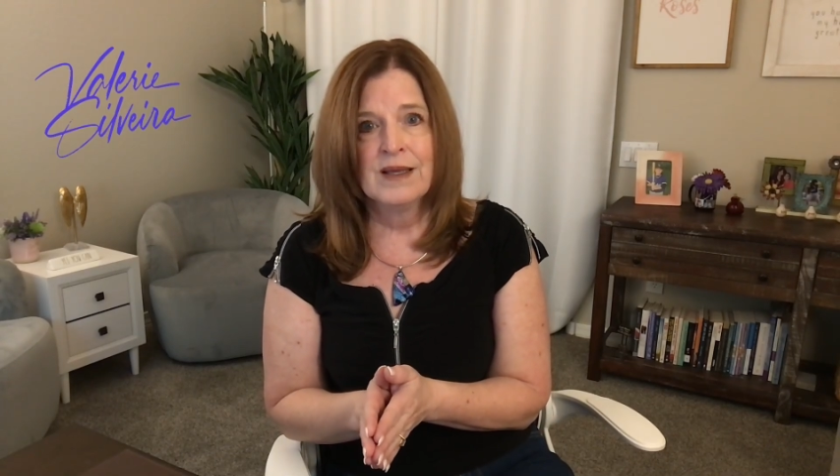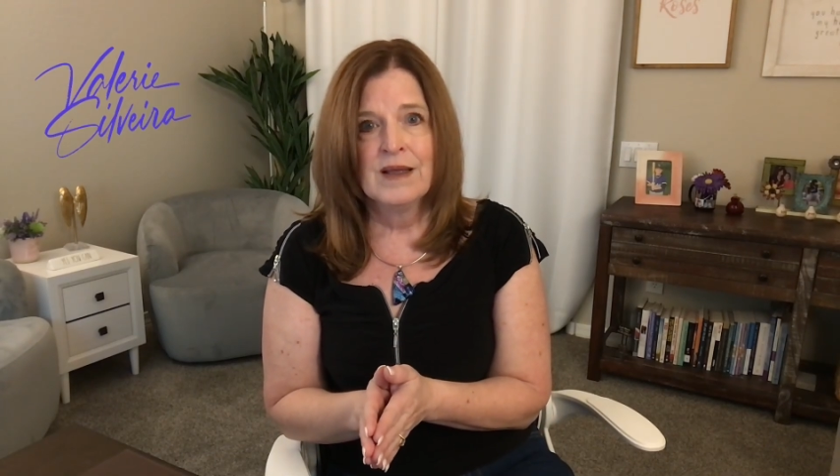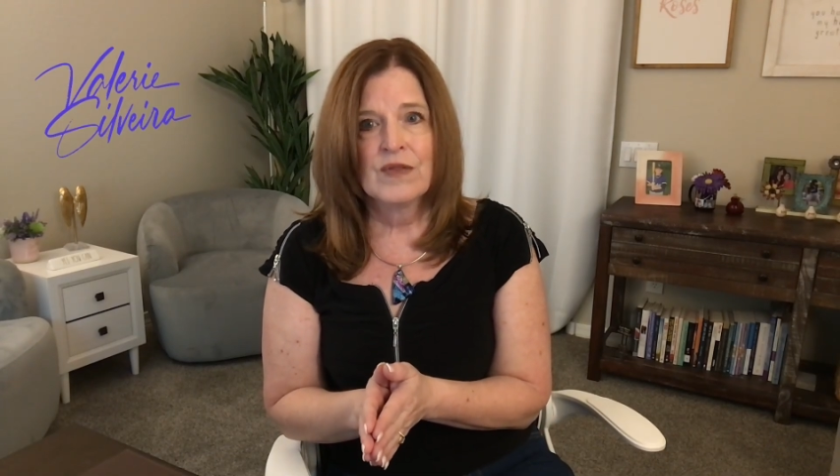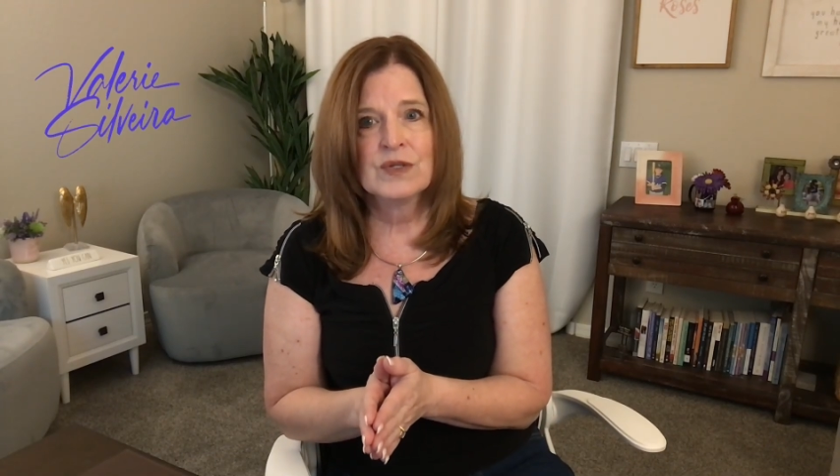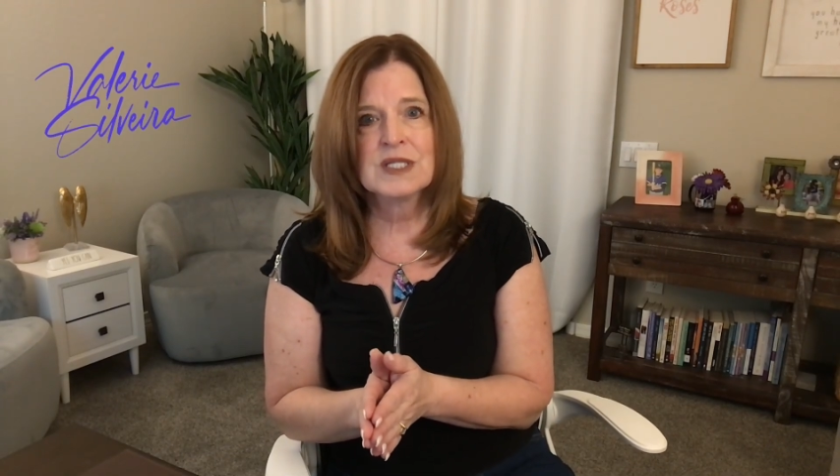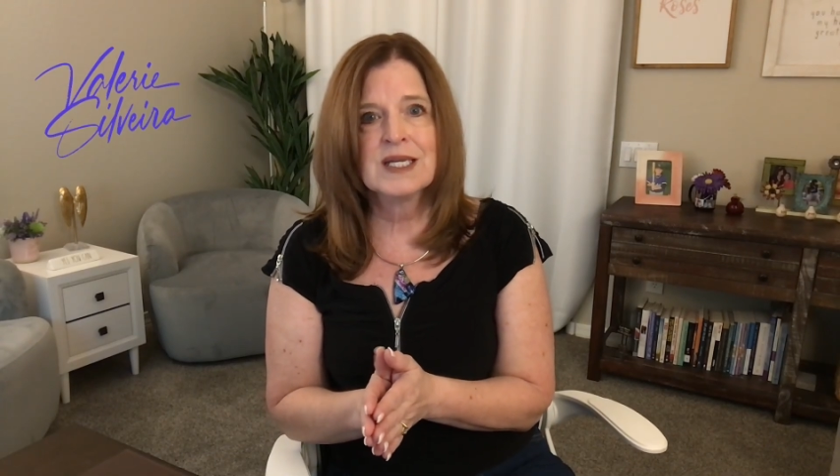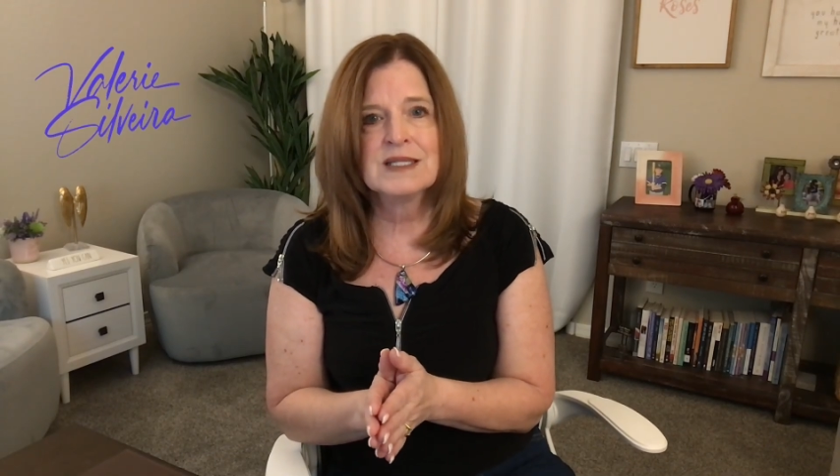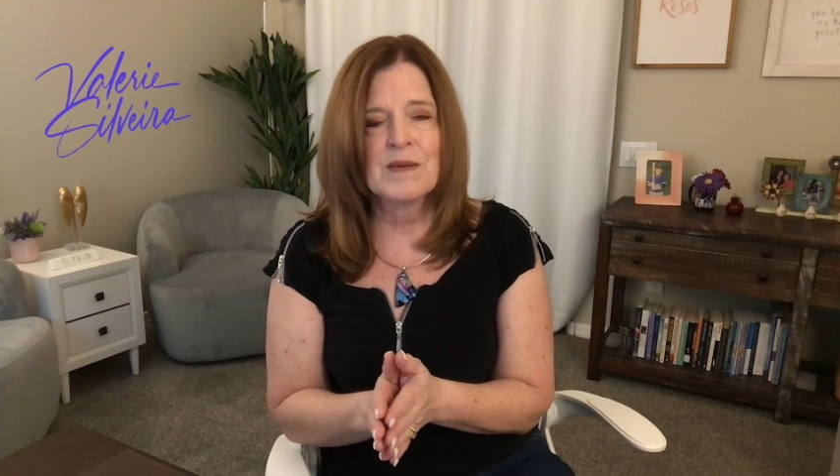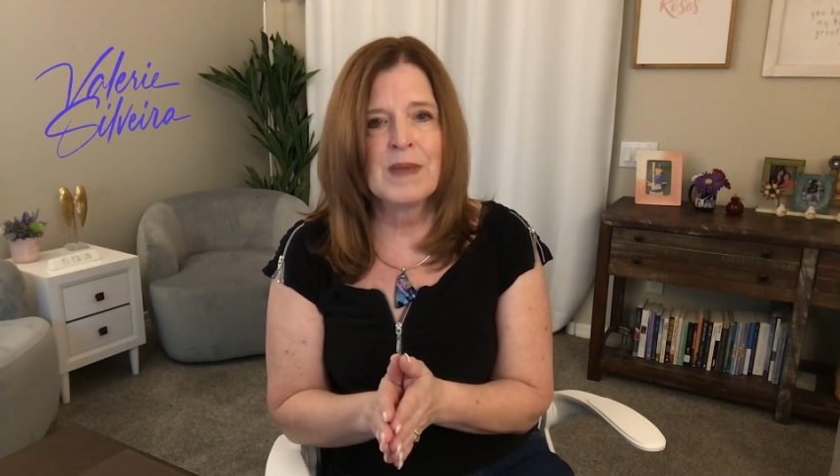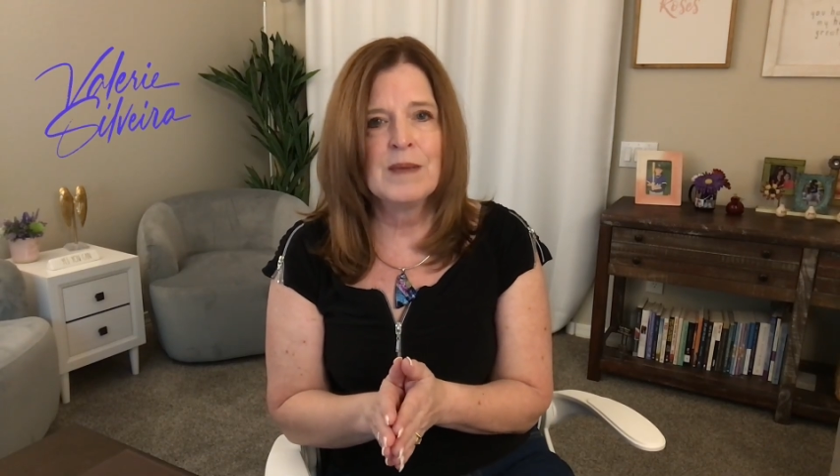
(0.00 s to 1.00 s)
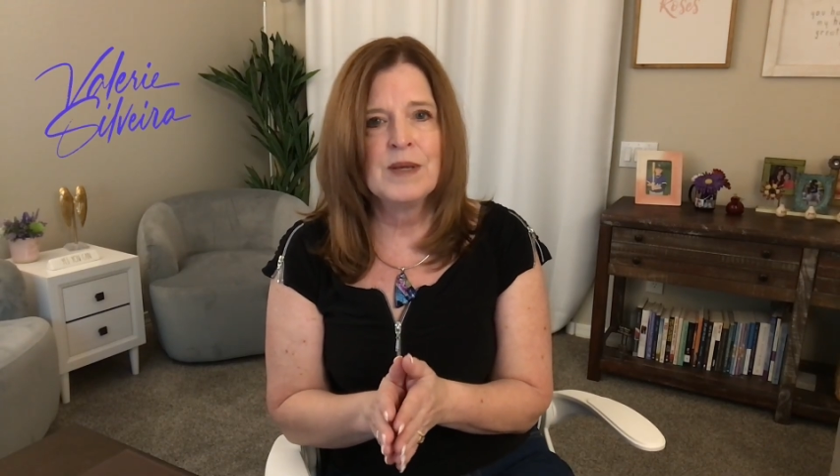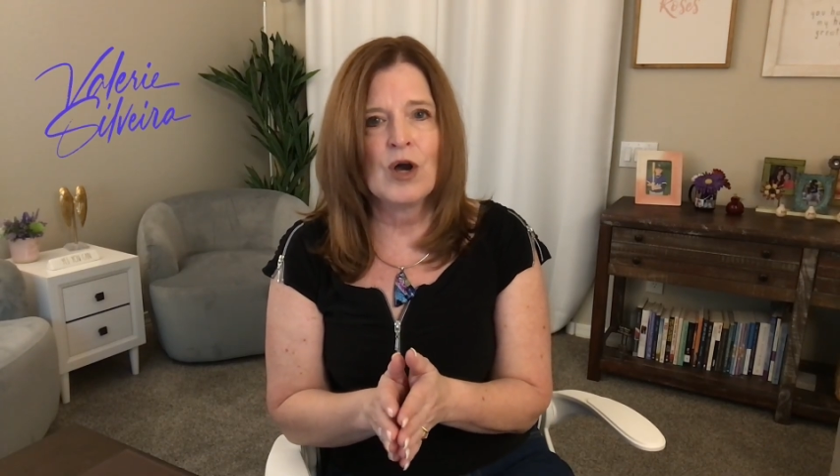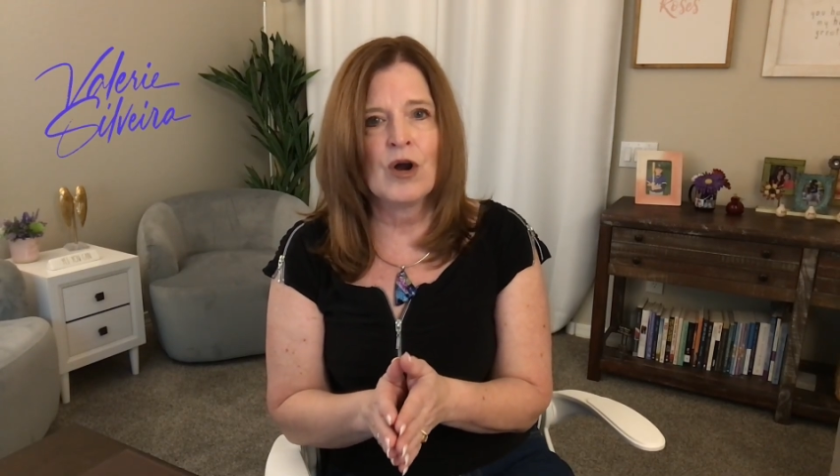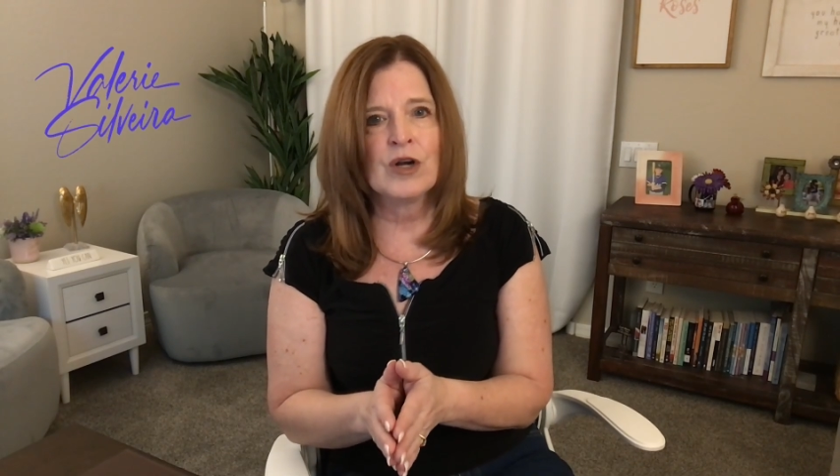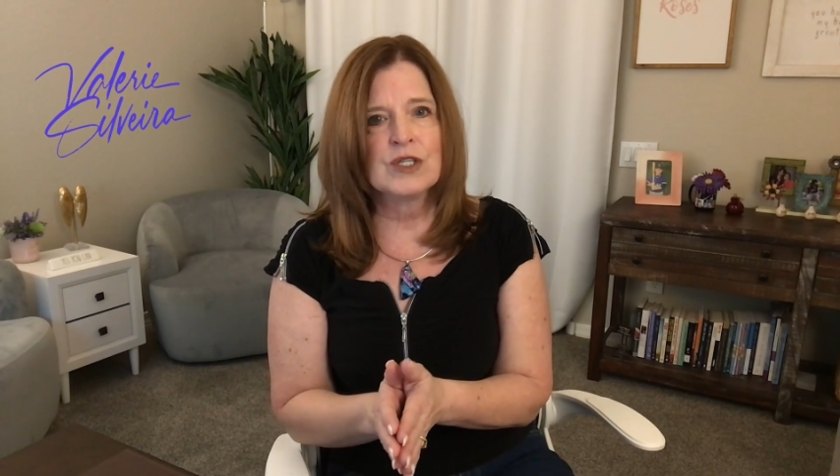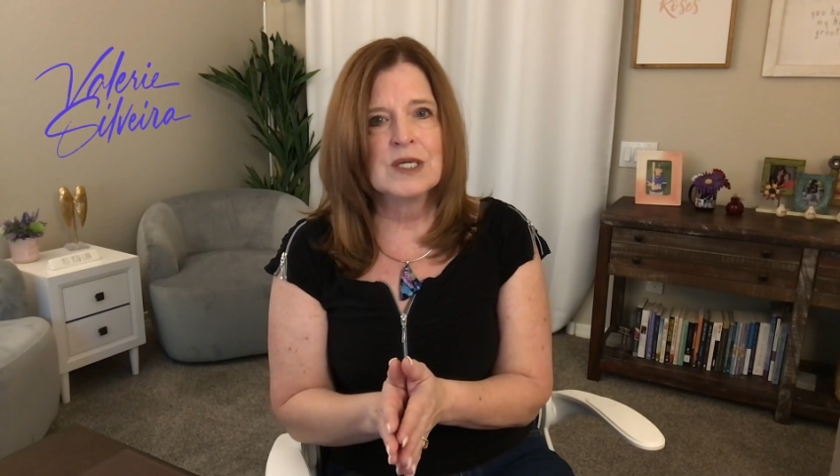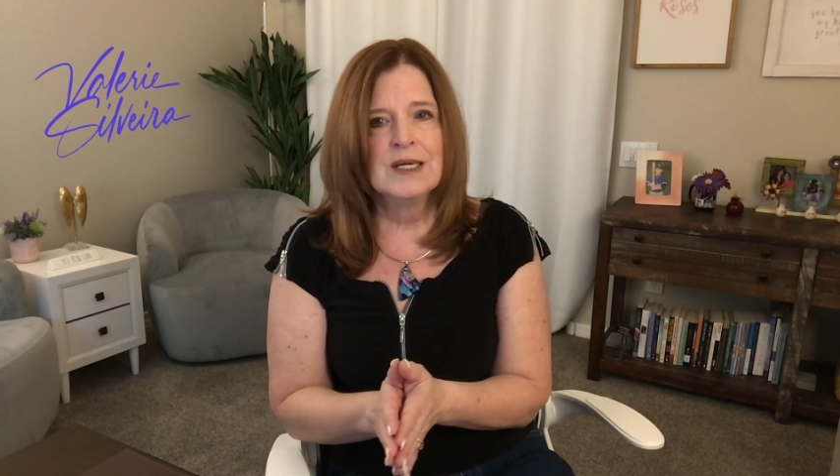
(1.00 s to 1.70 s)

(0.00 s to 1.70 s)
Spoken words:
Those things that maybe aren't